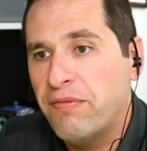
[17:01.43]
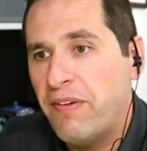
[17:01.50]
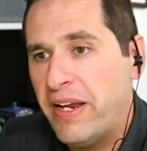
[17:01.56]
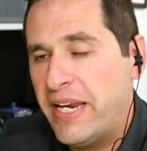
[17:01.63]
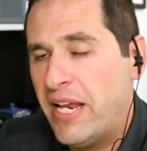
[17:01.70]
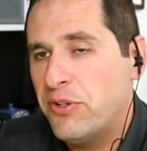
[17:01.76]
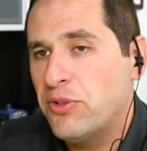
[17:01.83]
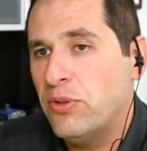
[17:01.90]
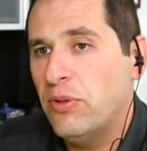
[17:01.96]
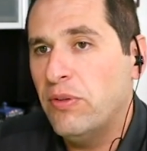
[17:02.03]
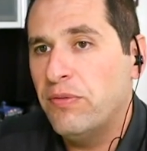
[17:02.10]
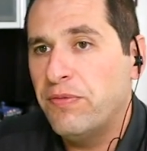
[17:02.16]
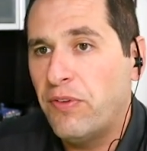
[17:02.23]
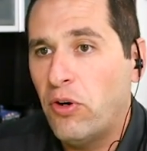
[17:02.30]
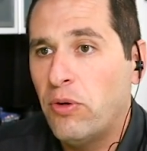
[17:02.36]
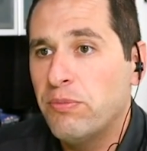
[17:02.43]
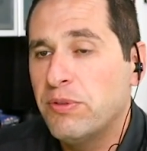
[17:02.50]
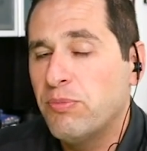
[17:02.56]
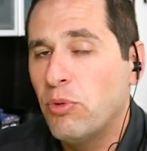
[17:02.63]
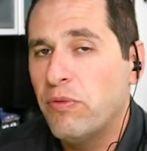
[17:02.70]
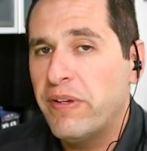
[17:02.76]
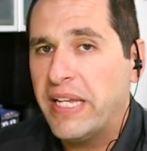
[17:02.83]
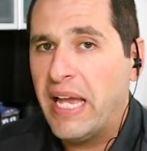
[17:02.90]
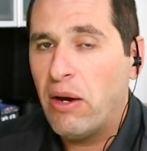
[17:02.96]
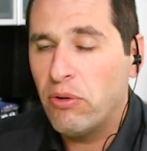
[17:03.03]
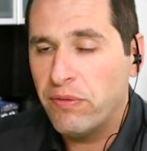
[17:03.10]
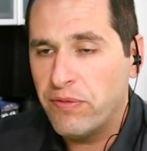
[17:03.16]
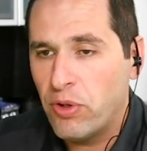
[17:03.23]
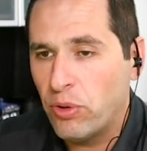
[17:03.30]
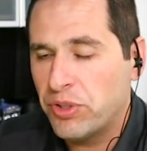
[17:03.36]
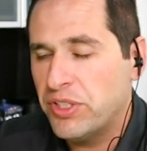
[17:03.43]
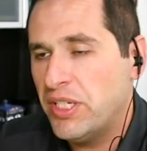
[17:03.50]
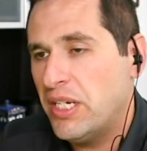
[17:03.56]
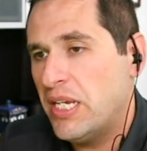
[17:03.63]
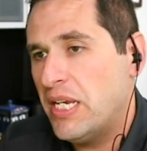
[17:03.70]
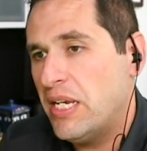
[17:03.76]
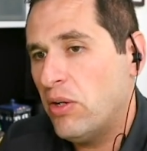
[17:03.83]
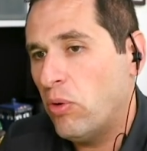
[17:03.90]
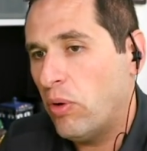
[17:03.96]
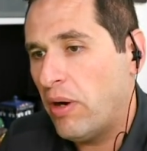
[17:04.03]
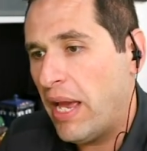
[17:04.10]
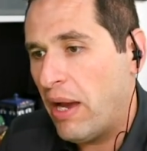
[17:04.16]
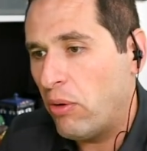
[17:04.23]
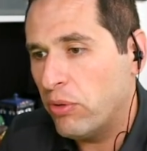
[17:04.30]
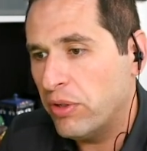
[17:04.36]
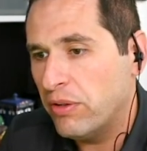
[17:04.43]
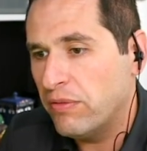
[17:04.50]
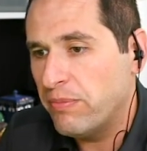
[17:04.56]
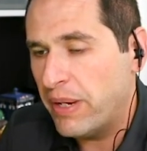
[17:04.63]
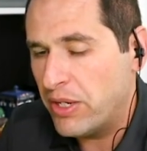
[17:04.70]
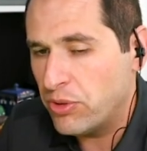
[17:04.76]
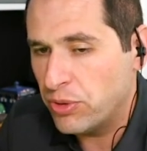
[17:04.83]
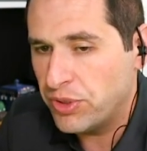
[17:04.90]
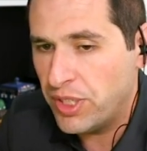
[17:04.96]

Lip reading: financial firms moving out of New York City or out of major